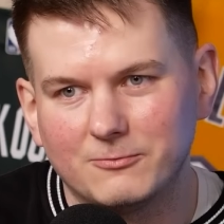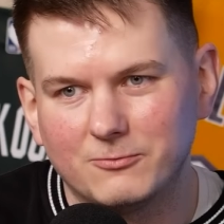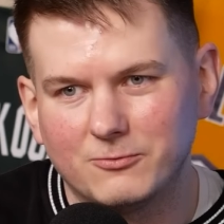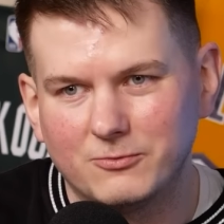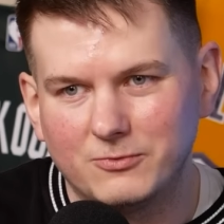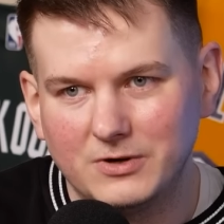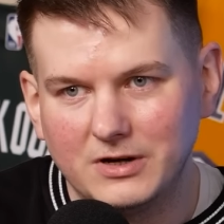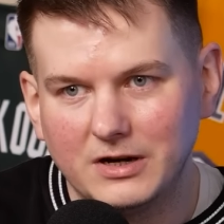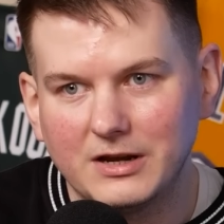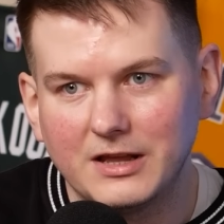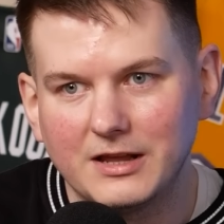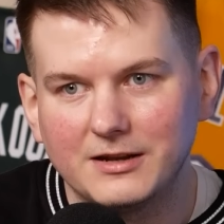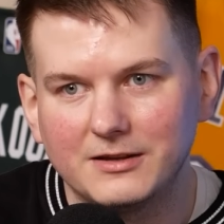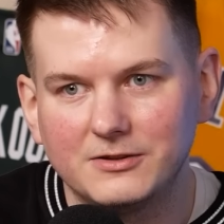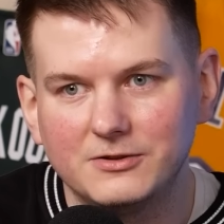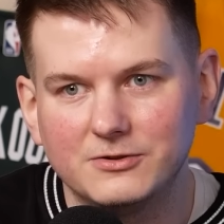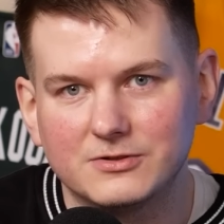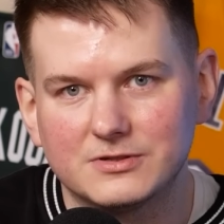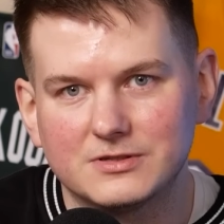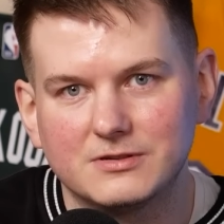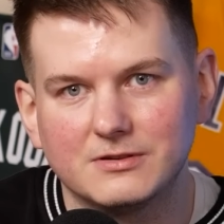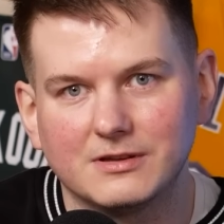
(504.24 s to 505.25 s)
we're getting
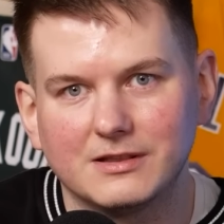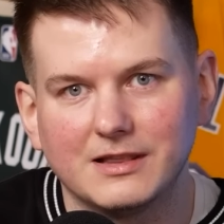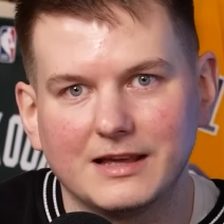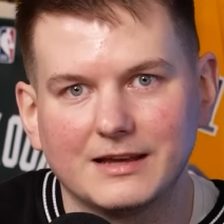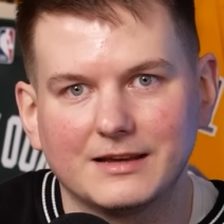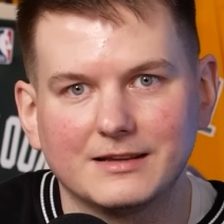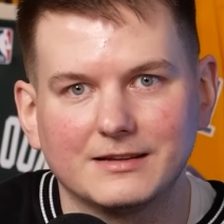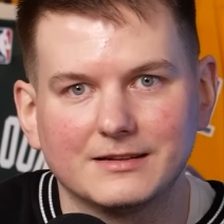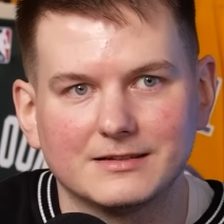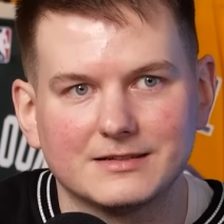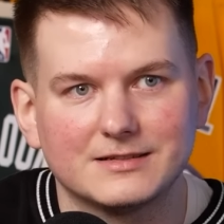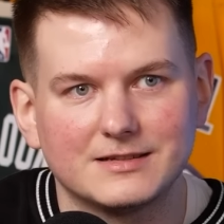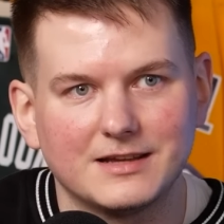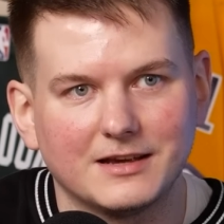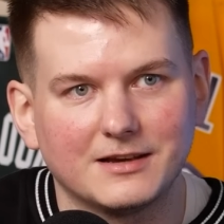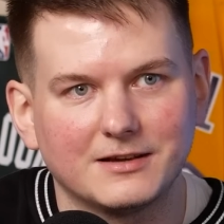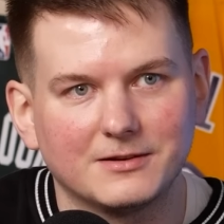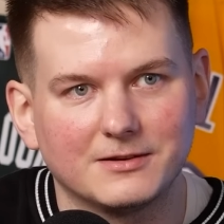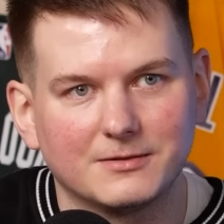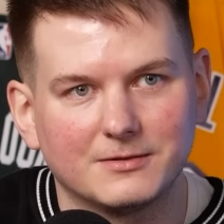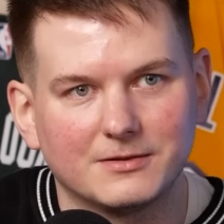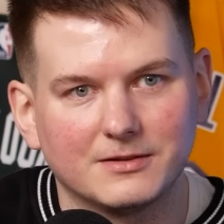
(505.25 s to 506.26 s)
used to it. Like in the
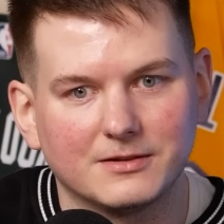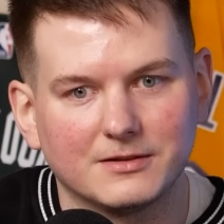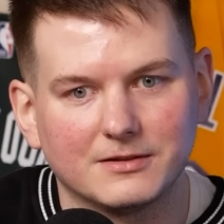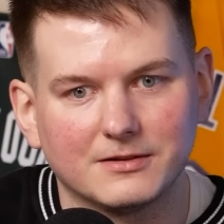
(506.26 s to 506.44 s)
second